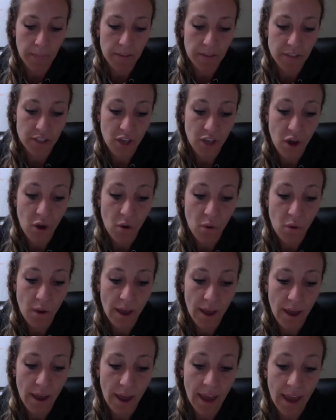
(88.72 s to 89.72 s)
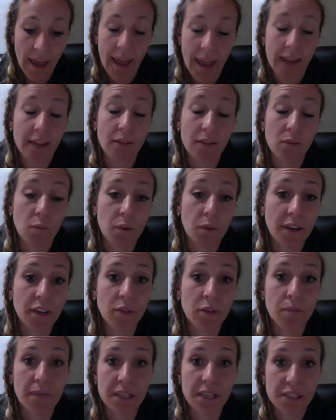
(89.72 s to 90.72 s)
So, and when you
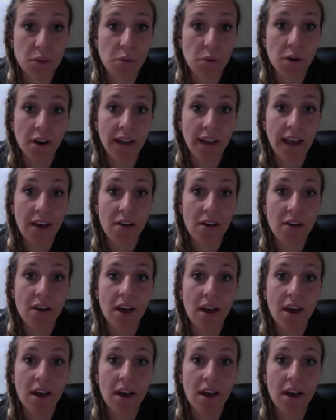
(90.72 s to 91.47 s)
miss a workout,